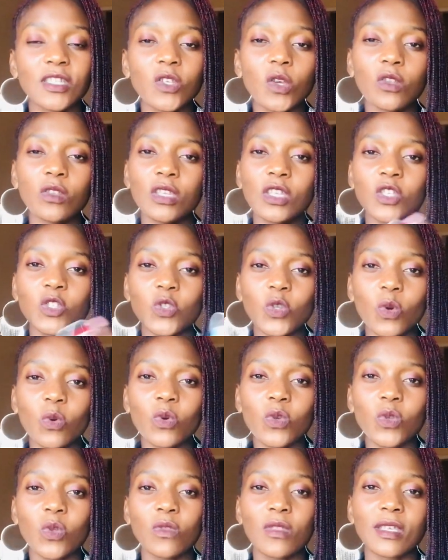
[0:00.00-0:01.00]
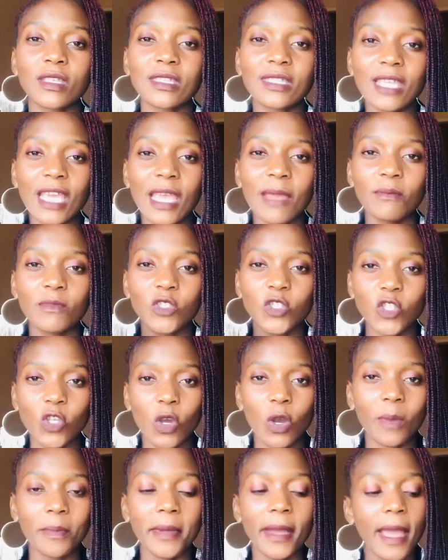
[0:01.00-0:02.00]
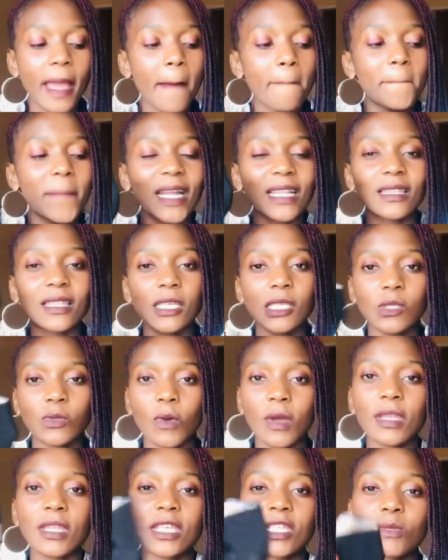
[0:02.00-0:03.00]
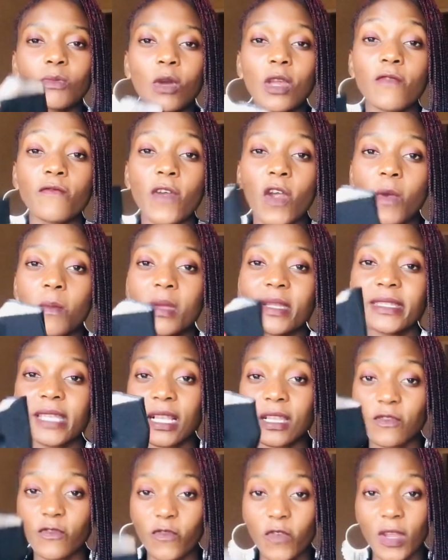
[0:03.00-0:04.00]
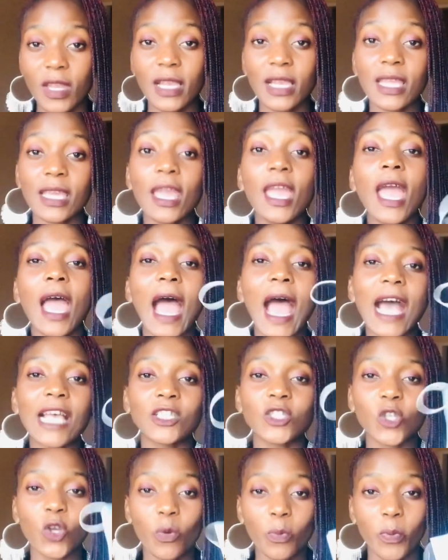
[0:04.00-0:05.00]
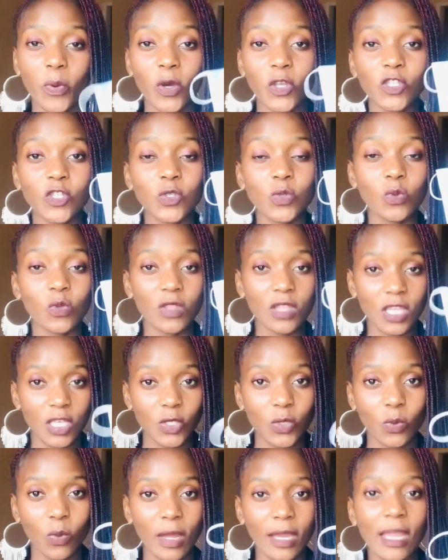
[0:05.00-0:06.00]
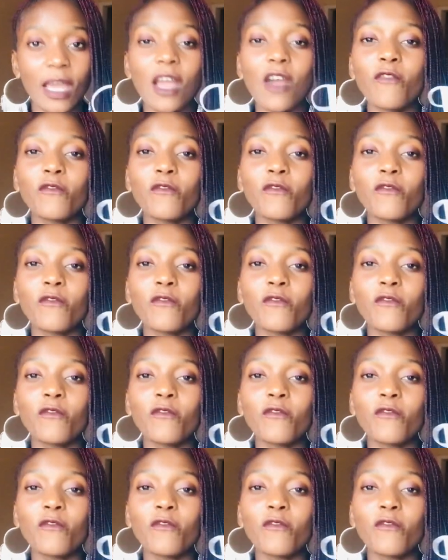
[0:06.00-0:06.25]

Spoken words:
So these two will do the same job, but this one is more environmentally friendly as opposed to this one.